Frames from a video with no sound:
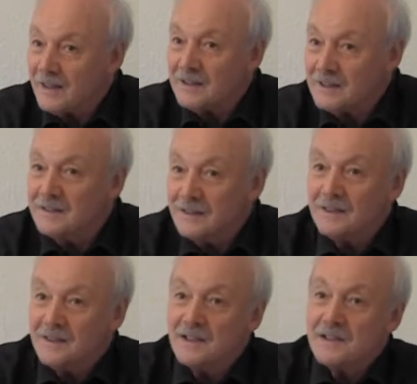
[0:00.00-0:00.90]
get uh,
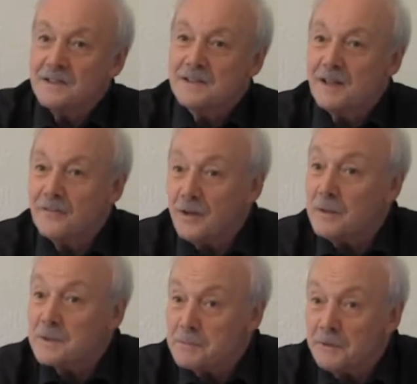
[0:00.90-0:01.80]
these uh,
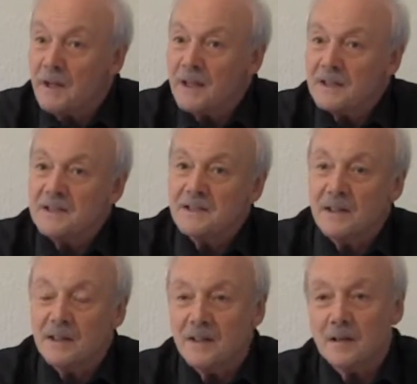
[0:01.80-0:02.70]
famous brands,
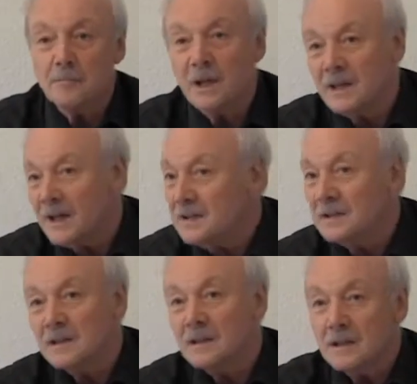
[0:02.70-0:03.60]
and mm -hmm. they mm-hmm. may get
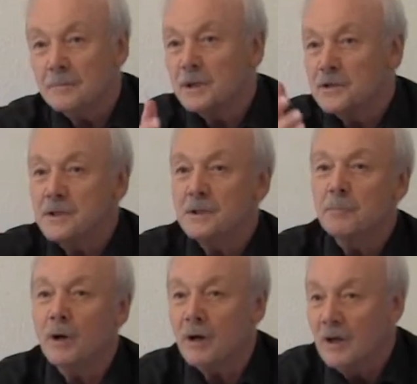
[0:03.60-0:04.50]
it a little bit
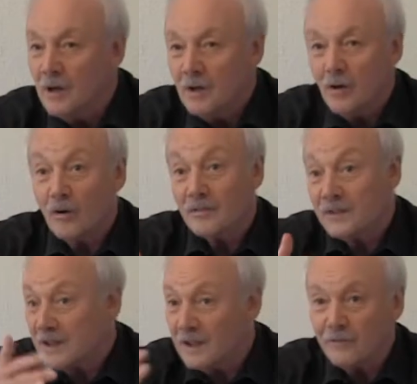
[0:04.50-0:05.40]
cheaper, or
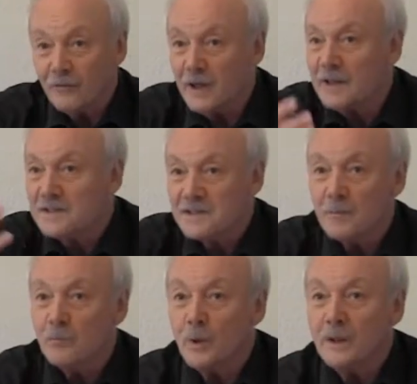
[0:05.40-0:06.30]
they get fakes
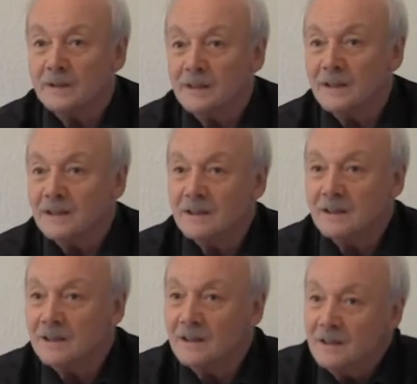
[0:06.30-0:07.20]
somewhere in
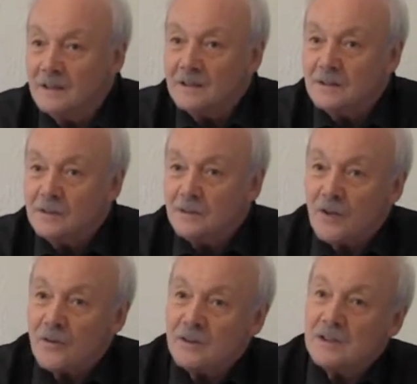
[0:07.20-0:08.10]
uh,
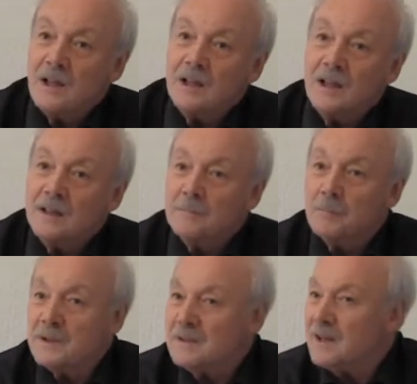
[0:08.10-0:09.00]
northern Thailand.
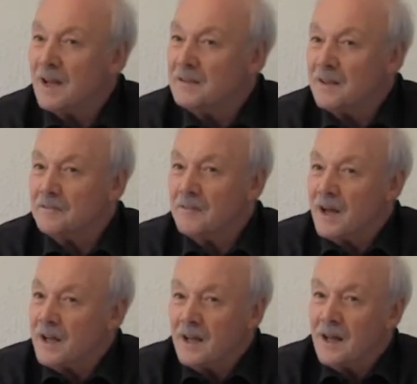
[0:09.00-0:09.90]
But
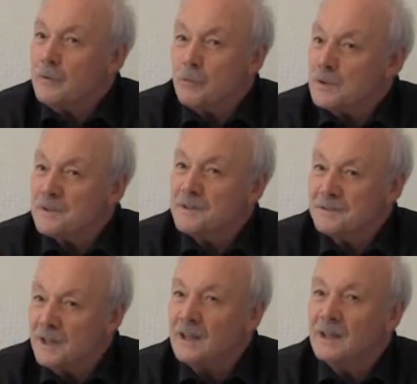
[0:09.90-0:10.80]
I, I was
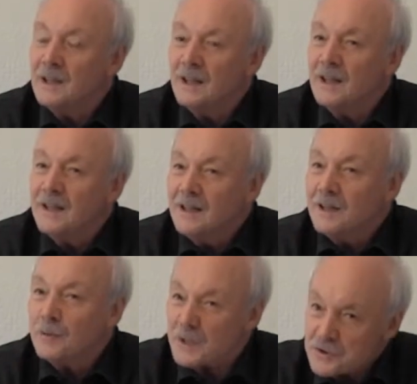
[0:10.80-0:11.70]
really
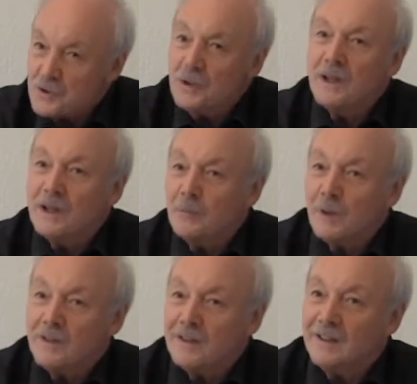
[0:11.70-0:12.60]
questioning
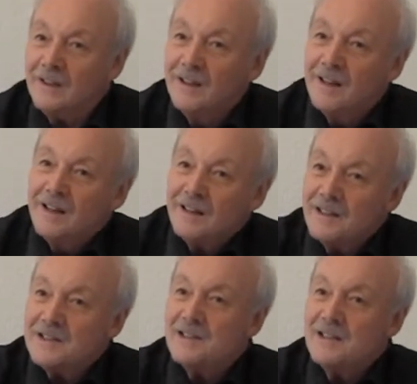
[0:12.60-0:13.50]
whether
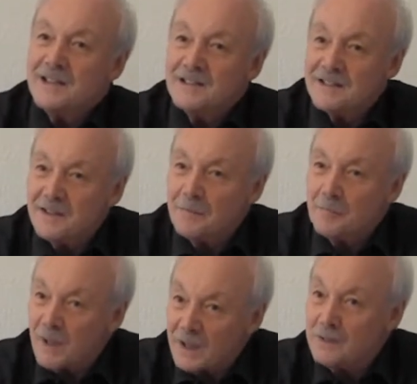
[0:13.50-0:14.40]
this is the
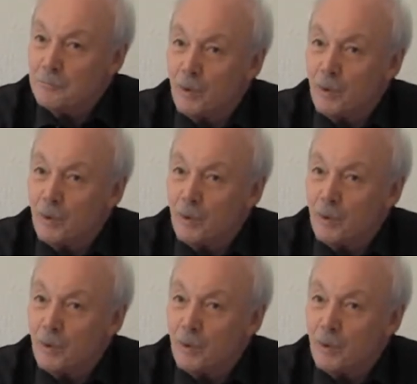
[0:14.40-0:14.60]
main